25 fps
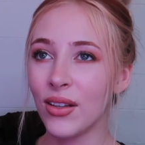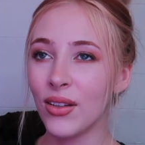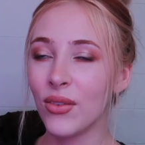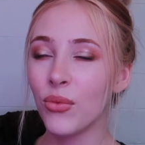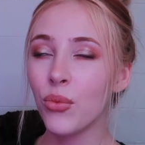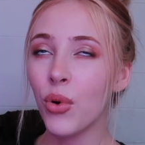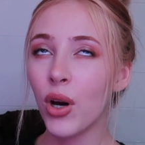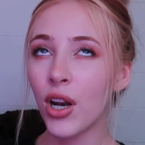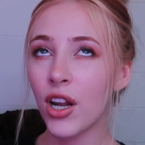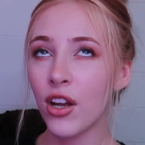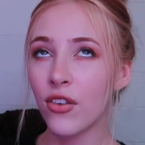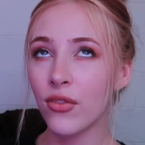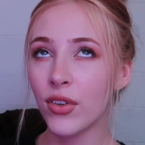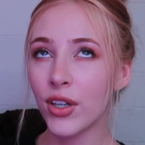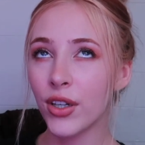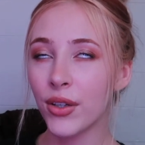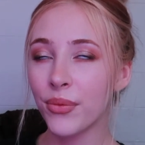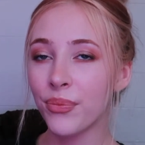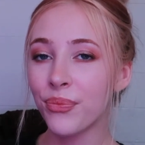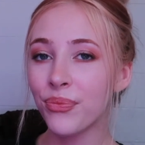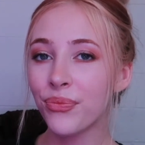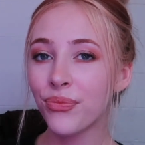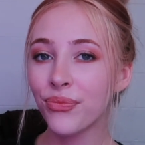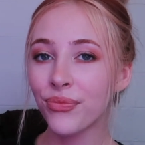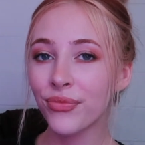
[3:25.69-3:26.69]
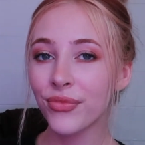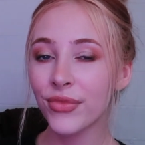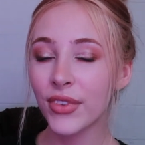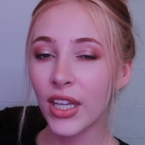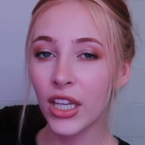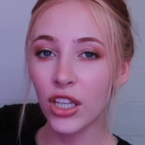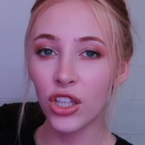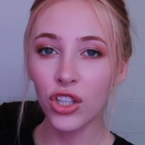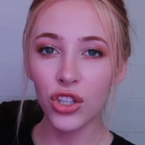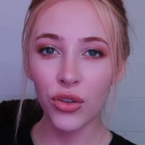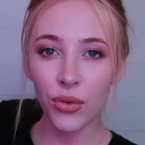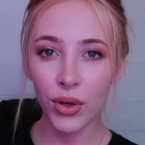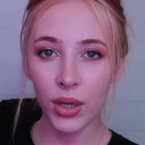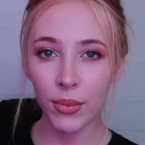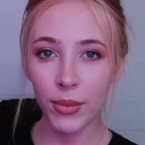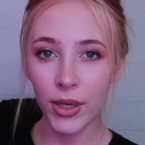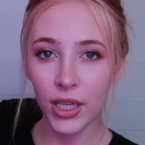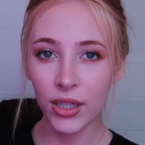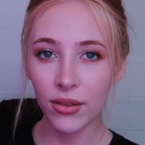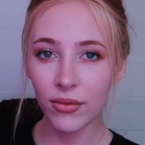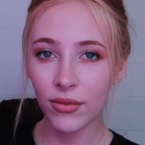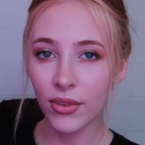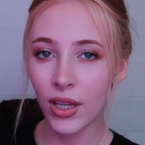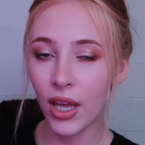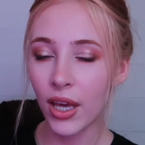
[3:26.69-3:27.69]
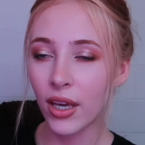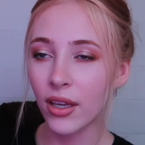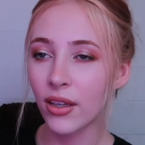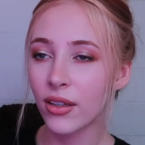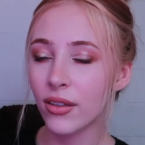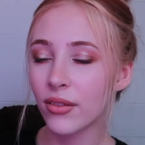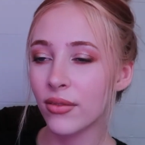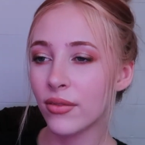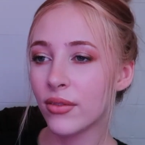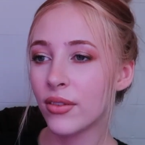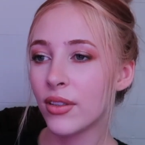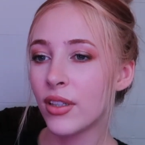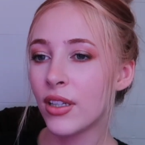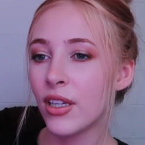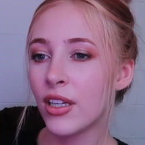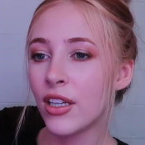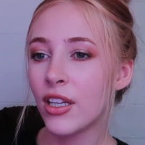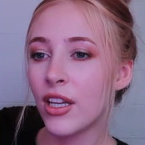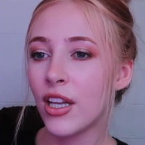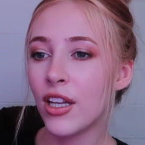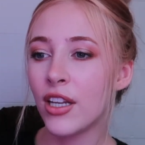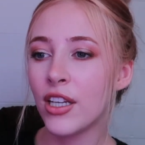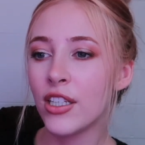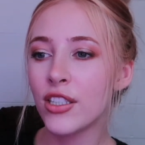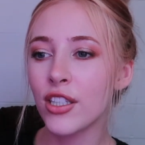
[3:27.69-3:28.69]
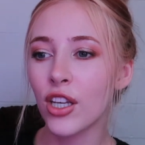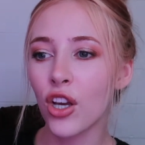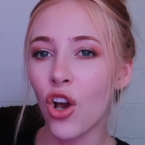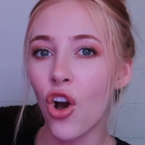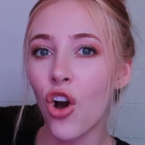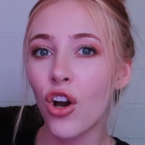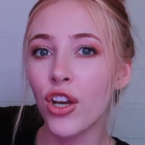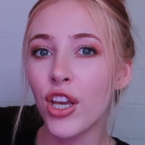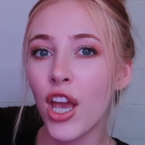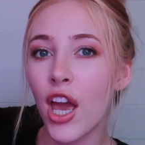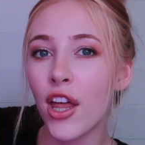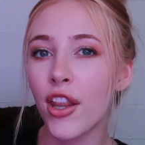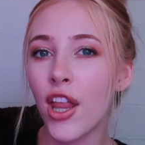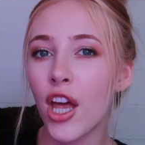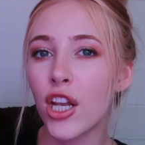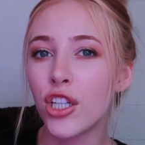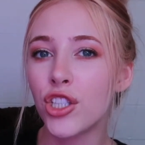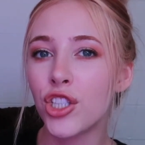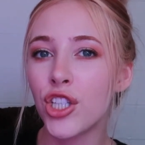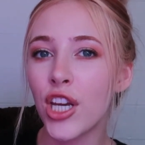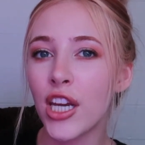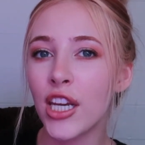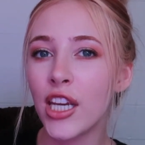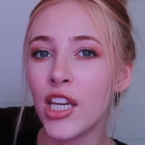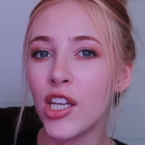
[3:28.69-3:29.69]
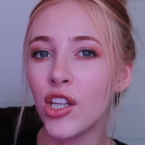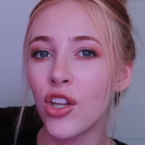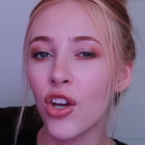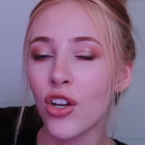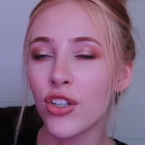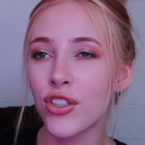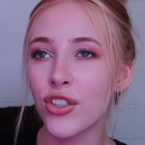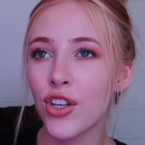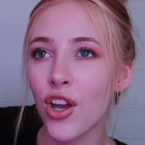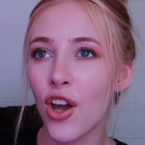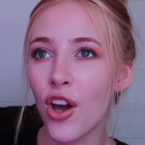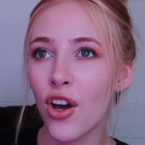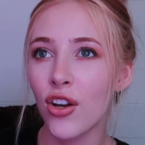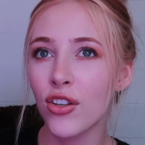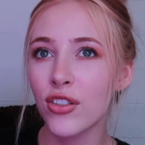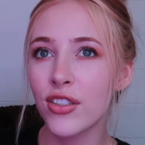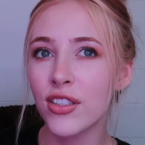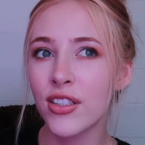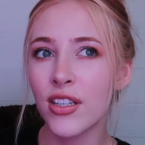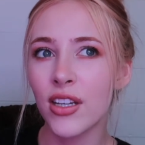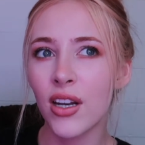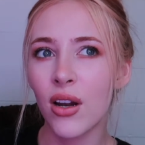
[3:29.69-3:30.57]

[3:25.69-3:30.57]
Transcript: Whatever. Like, you know what I mean? Like, and he's like, oh yeah, they're cheeky, those girls.